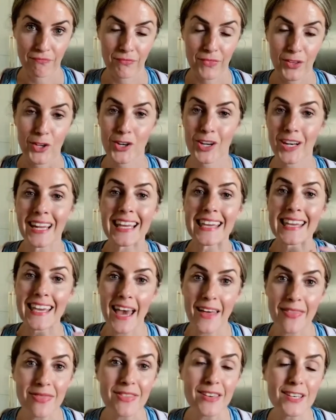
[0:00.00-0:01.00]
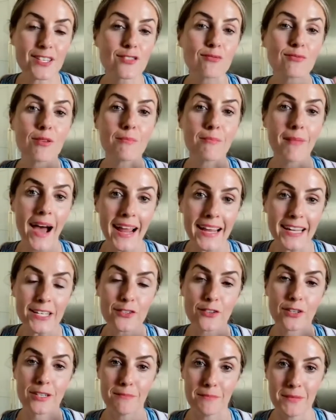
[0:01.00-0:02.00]
You're going to get this
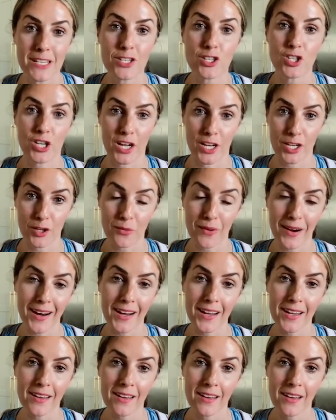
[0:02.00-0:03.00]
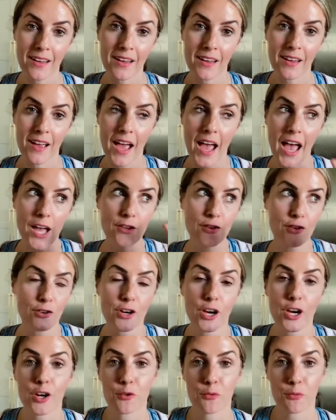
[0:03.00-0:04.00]
reminder in mid-January, and you're
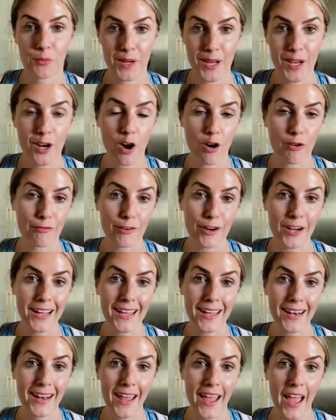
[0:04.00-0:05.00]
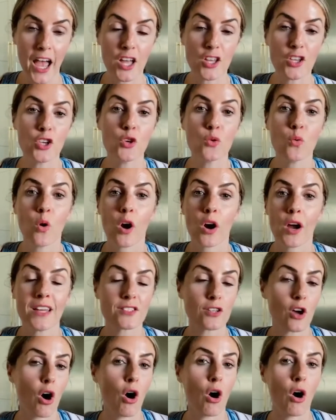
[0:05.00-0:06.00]
going to read over it, and
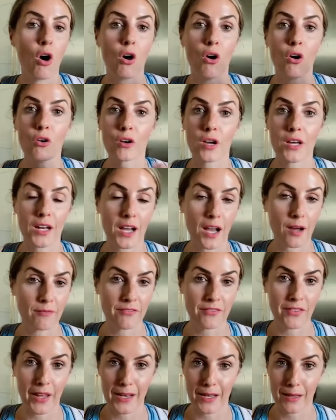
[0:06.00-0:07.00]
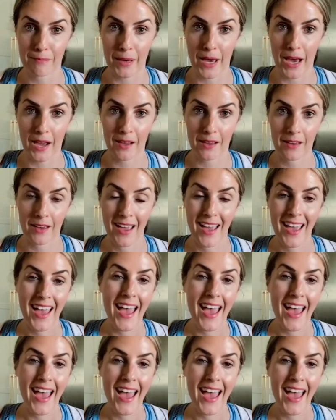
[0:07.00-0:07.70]
it's all going to come flooding back.